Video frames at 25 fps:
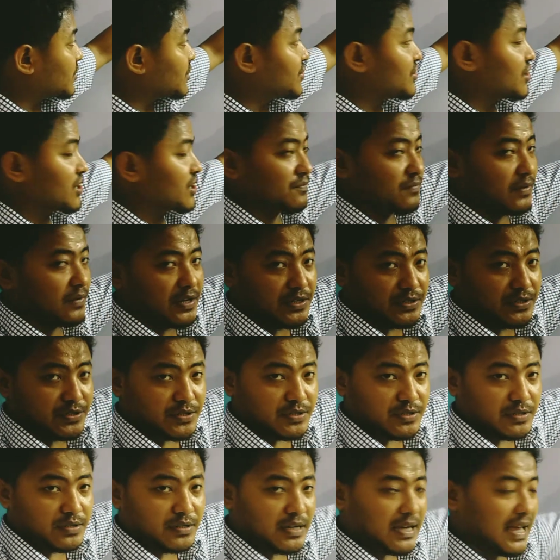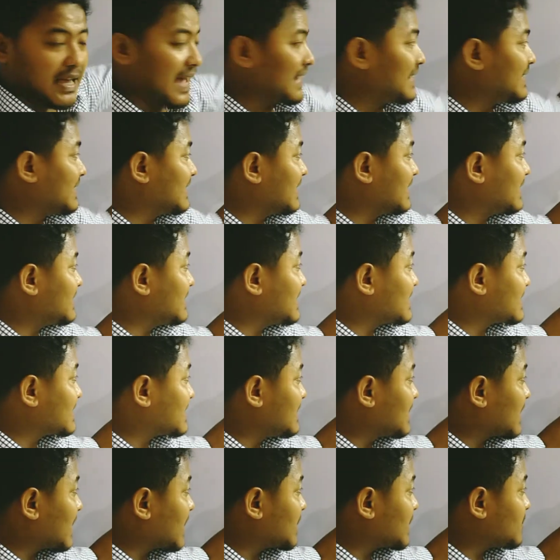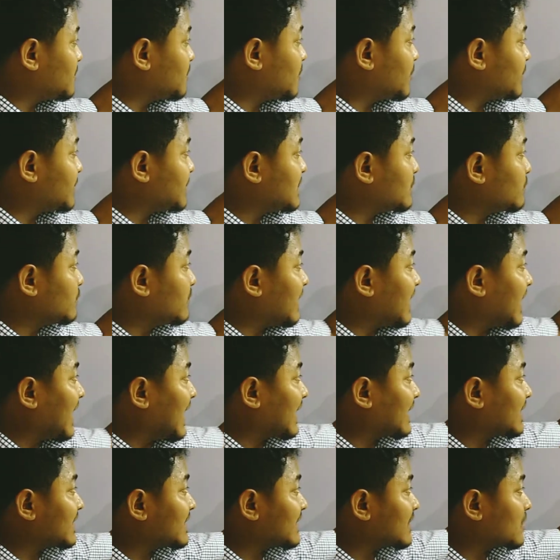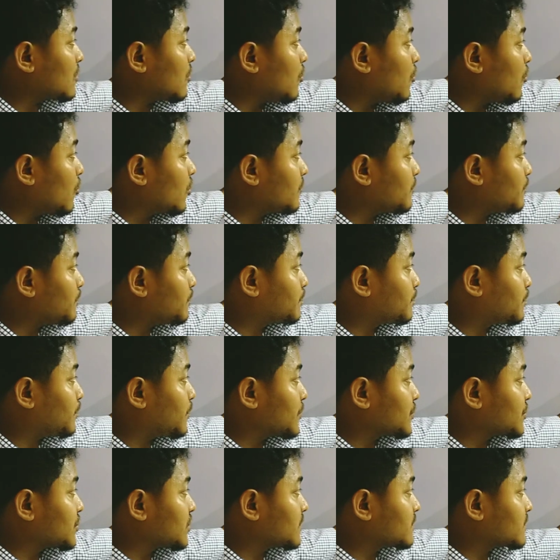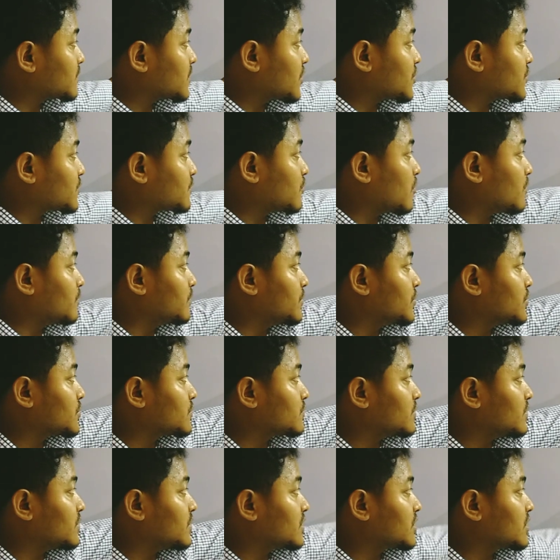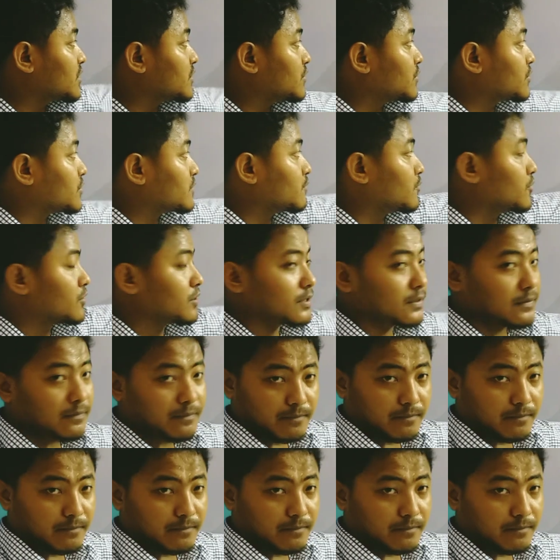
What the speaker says: nearby it, and then this negative body will attract all positive charge from this body.